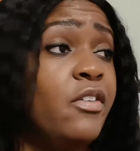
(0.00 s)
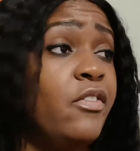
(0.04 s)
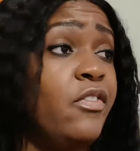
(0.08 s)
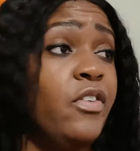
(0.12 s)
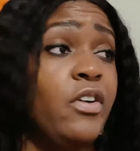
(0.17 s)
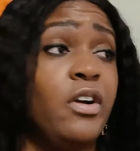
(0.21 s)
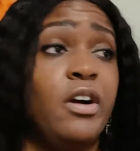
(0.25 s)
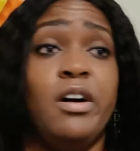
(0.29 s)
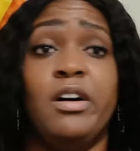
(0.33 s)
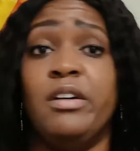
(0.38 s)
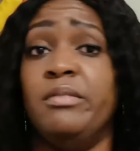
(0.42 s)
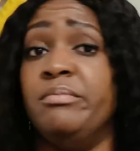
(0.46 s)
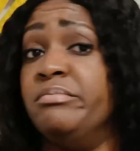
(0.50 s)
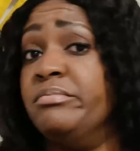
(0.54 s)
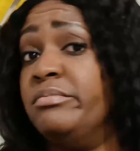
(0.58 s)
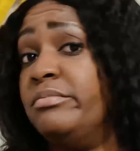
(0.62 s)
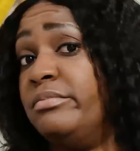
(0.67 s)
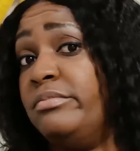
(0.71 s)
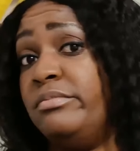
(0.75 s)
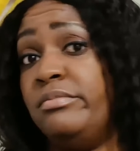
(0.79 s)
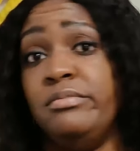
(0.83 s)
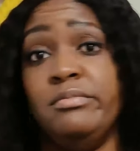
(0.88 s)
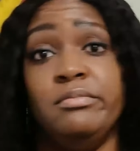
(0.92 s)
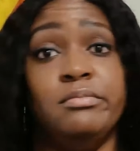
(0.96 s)

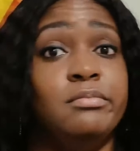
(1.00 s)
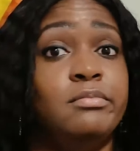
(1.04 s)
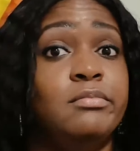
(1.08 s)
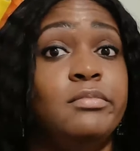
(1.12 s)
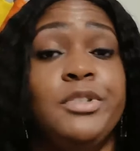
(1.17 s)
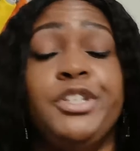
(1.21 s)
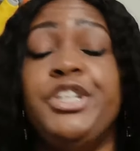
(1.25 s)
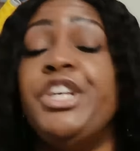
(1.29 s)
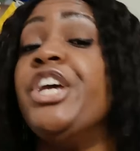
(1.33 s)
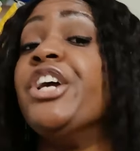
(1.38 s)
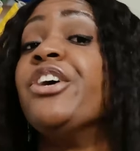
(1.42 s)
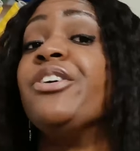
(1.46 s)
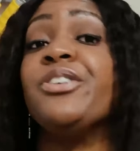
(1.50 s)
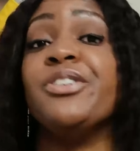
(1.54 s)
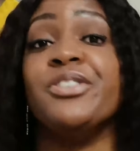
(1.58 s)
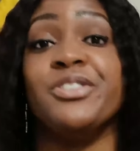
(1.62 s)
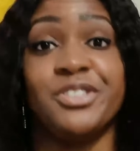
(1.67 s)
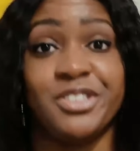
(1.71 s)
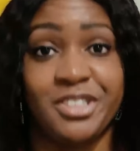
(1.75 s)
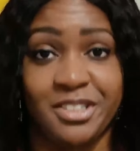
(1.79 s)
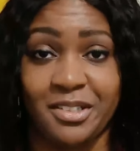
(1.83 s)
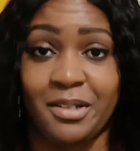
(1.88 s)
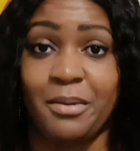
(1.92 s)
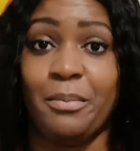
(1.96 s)
from
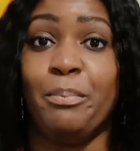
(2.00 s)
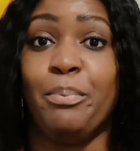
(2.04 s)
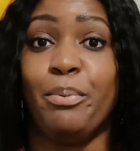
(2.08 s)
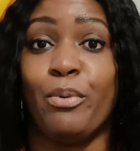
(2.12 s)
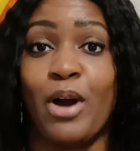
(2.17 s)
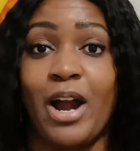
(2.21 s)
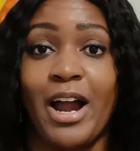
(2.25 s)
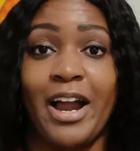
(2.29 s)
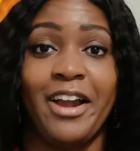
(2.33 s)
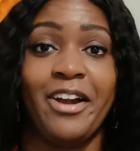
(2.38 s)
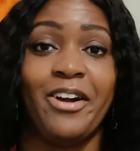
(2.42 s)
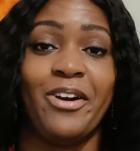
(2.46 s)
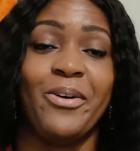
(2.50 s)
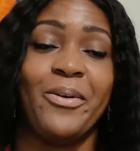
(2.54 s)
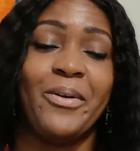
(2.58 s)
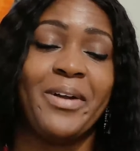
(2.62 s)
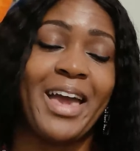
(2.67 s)
years prior.